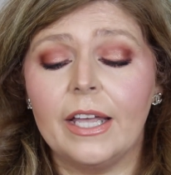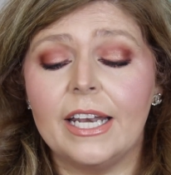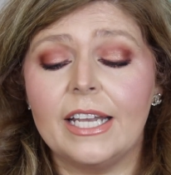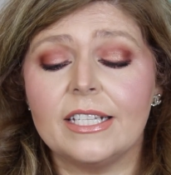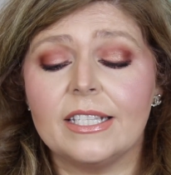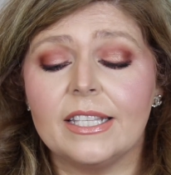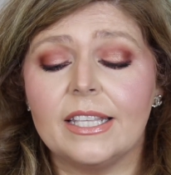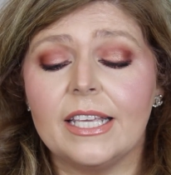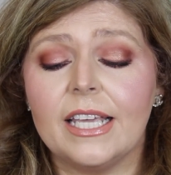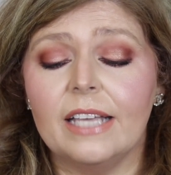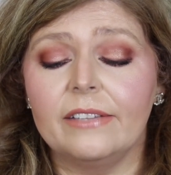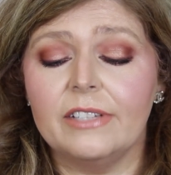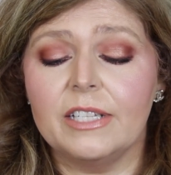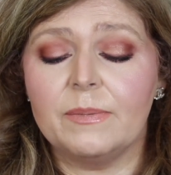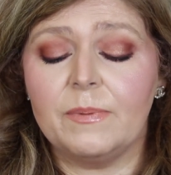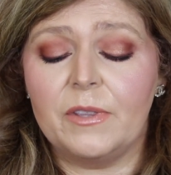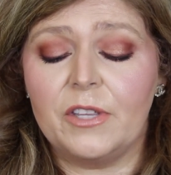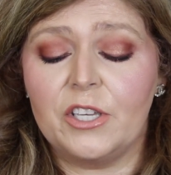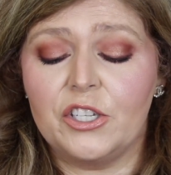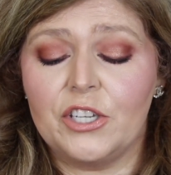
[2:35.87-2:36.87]
It is the
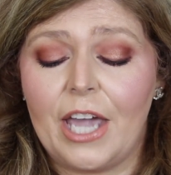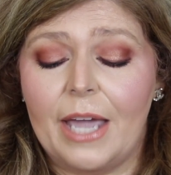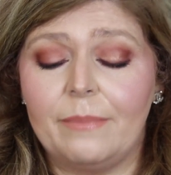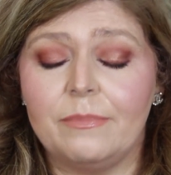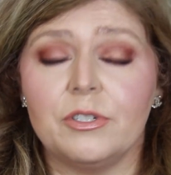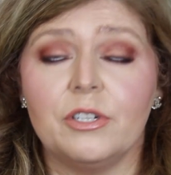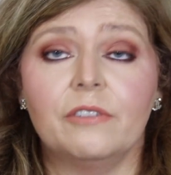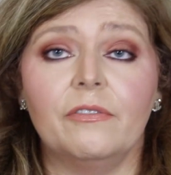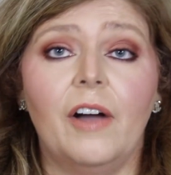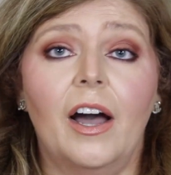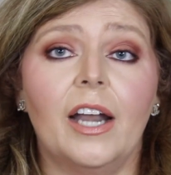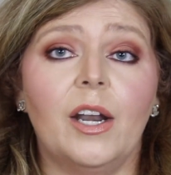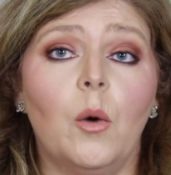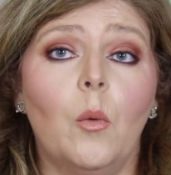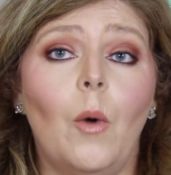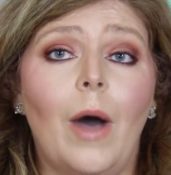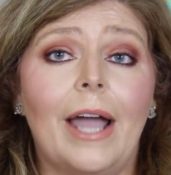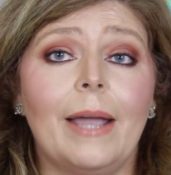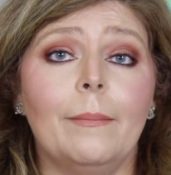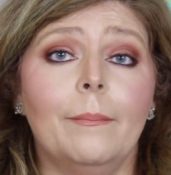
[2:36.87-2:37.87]
Elizabeth and James Nirvana
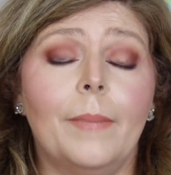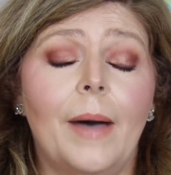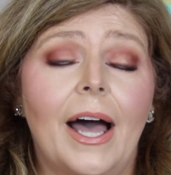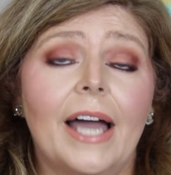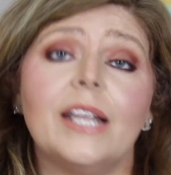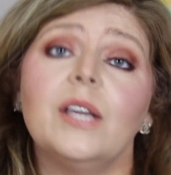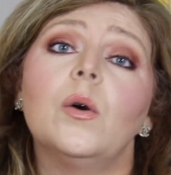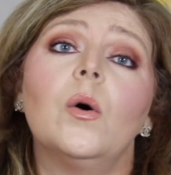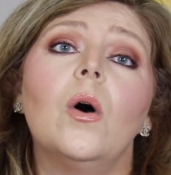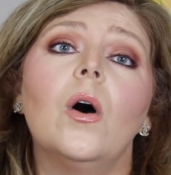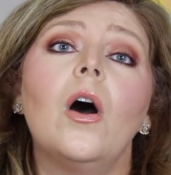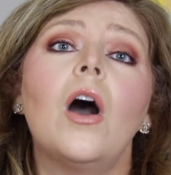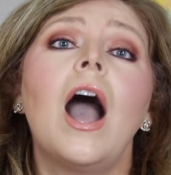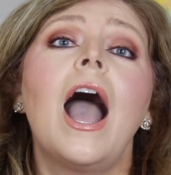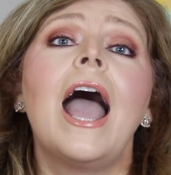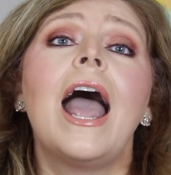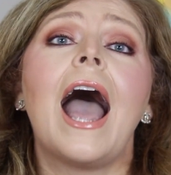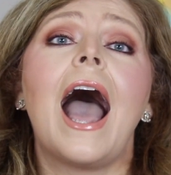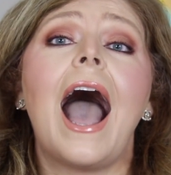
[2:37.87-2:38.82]
White Body Oil.